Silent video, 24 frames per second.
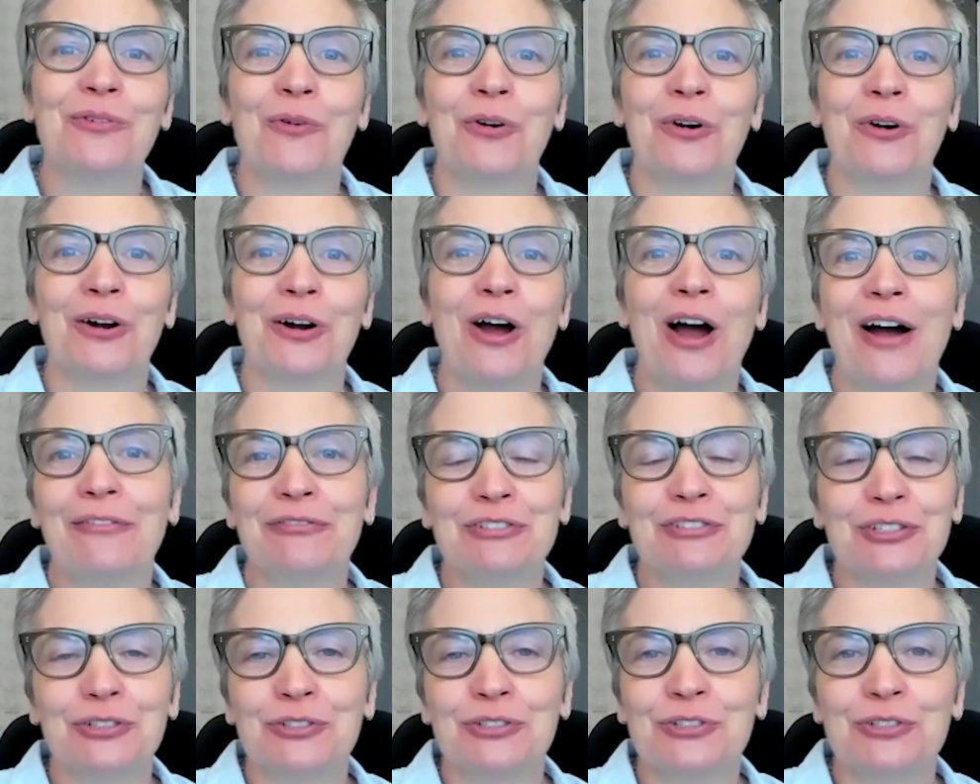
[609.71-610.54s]
or
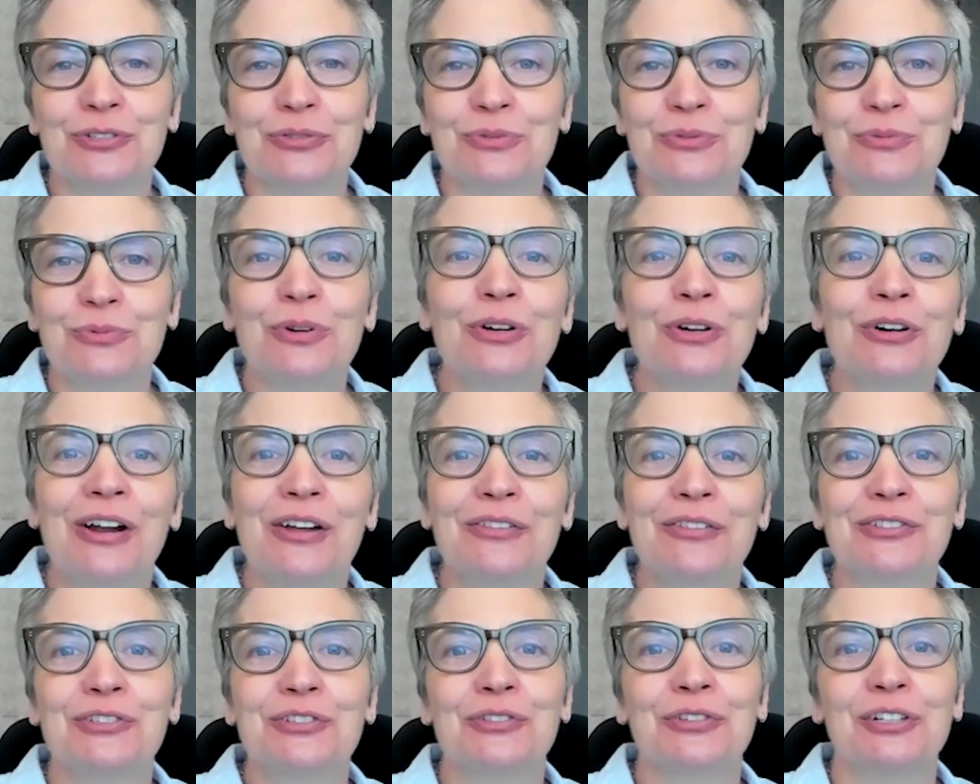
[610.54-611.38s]
officers who were
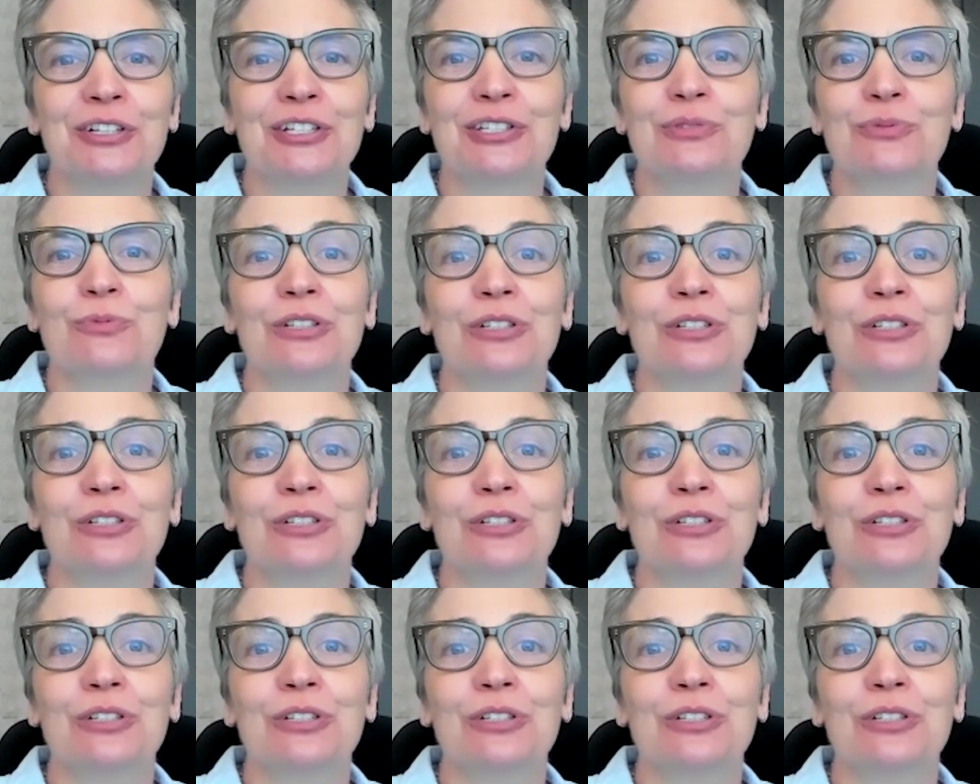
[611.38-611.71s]
on the streets